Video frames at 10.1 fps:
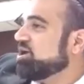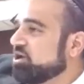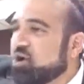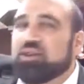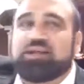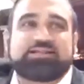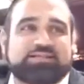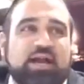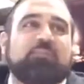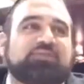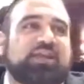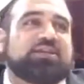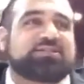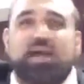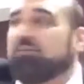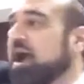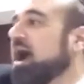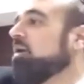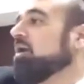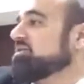You know that something,
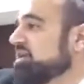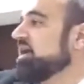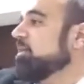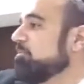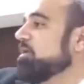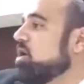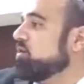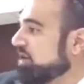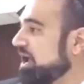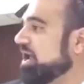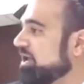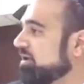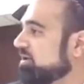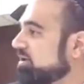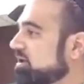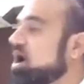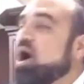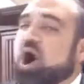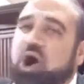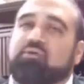somehow, it's going to be okay.
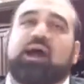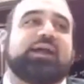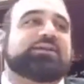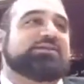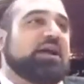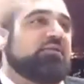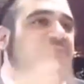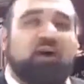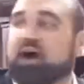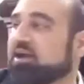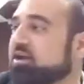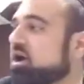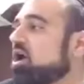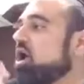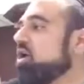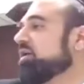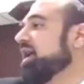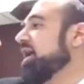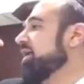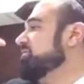All right, it's not fun.
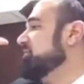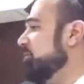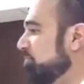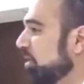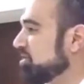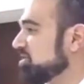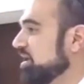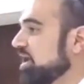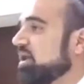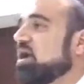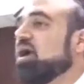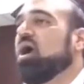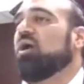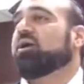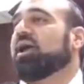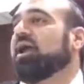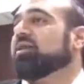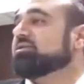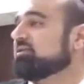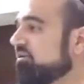Okay, it's depressing. Okay,
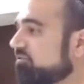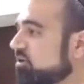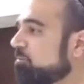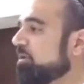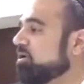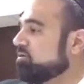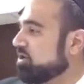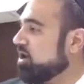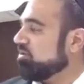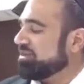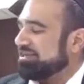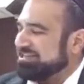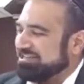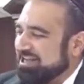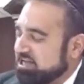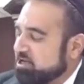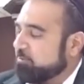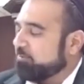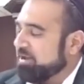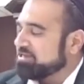it's difficult. But you know that there's an
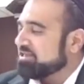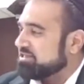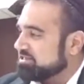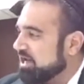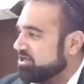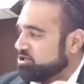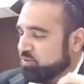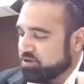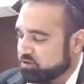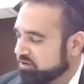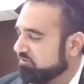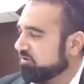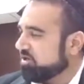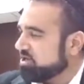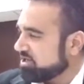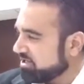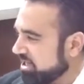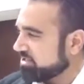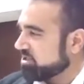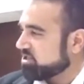inner peace inside you when you're living and you're
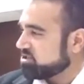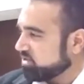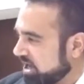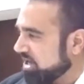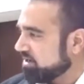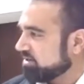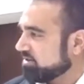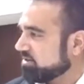connected to Torah.